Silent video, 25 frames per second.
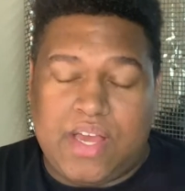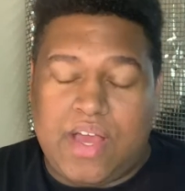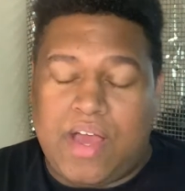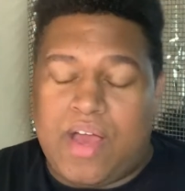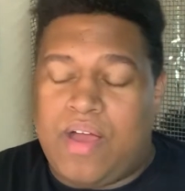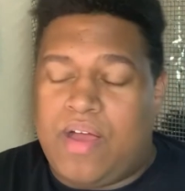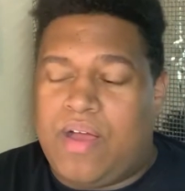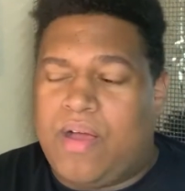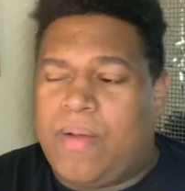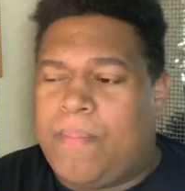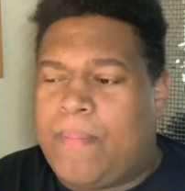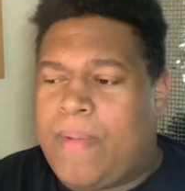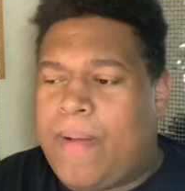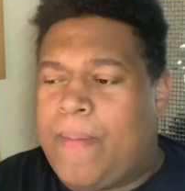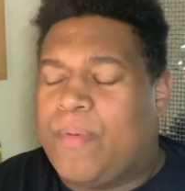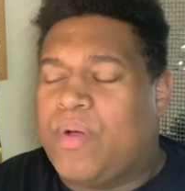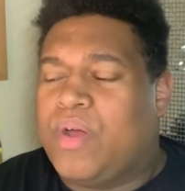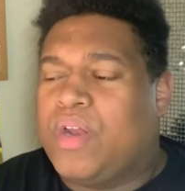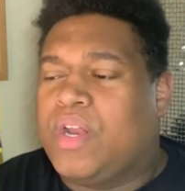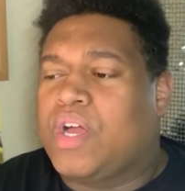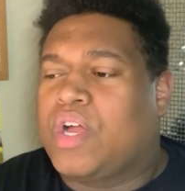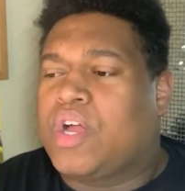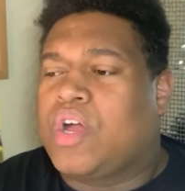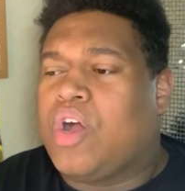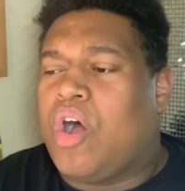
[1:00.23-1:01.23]
Um, I'm
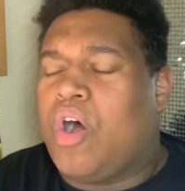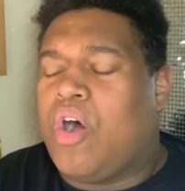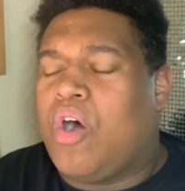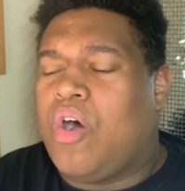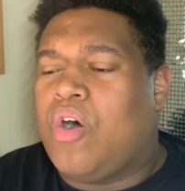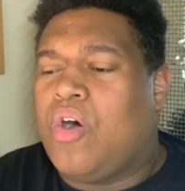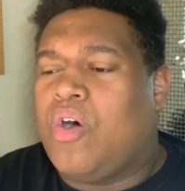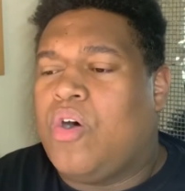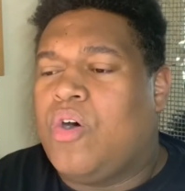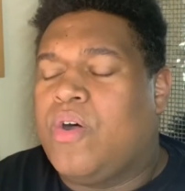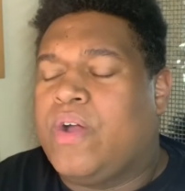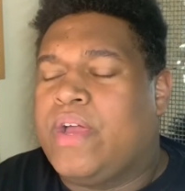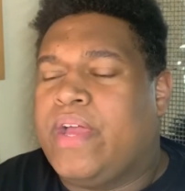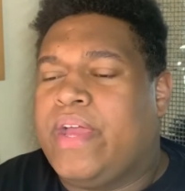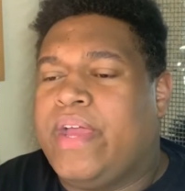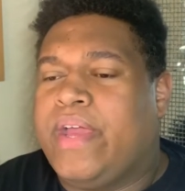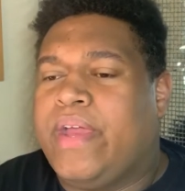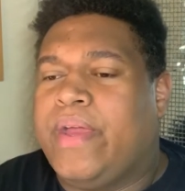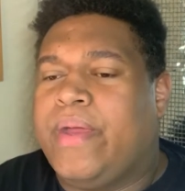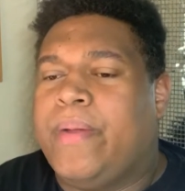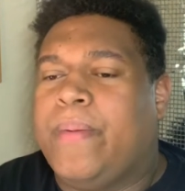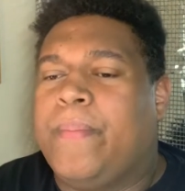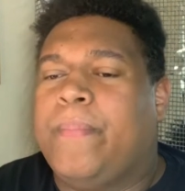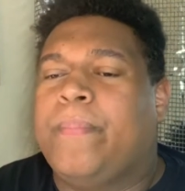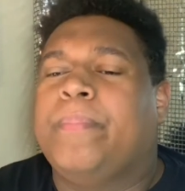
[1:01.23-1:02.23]
gonna call
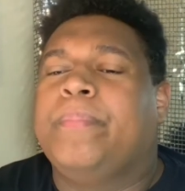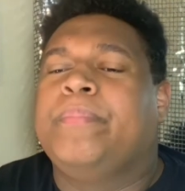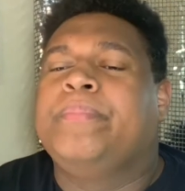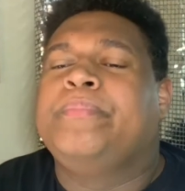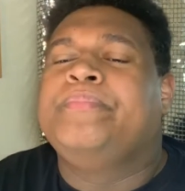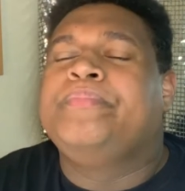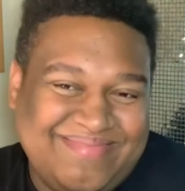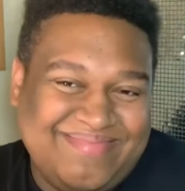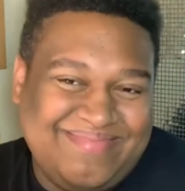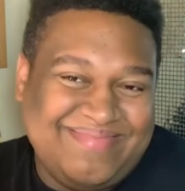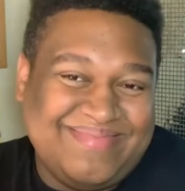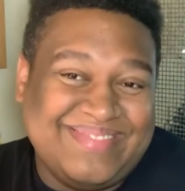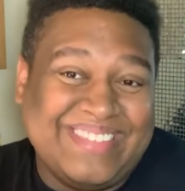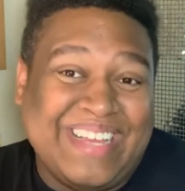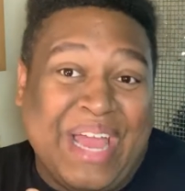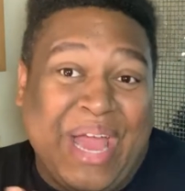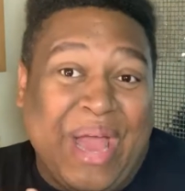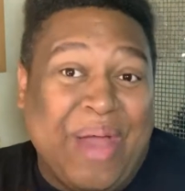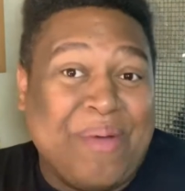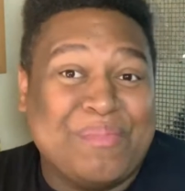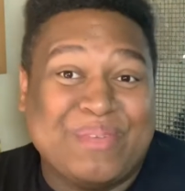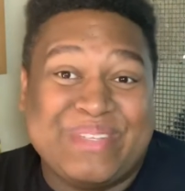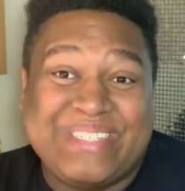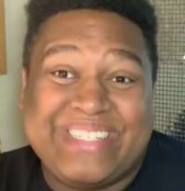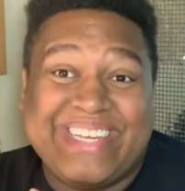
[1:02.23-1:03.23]
him, I
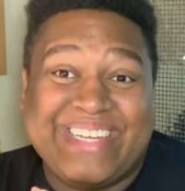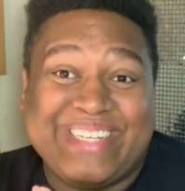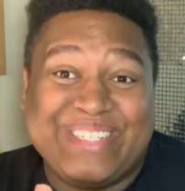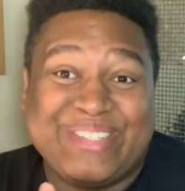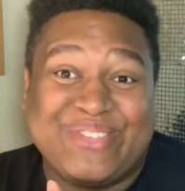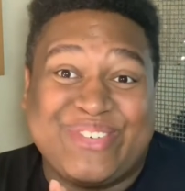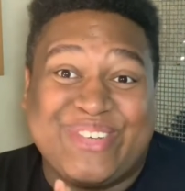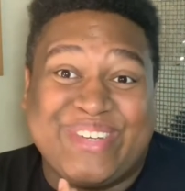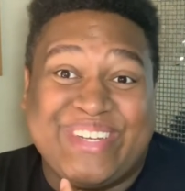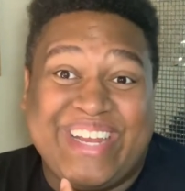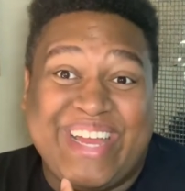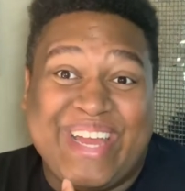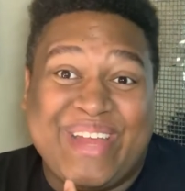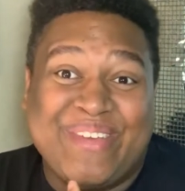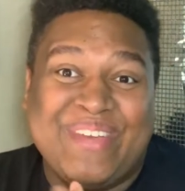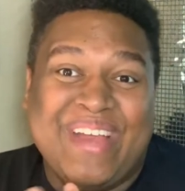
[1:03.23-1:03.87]
almost said his real name,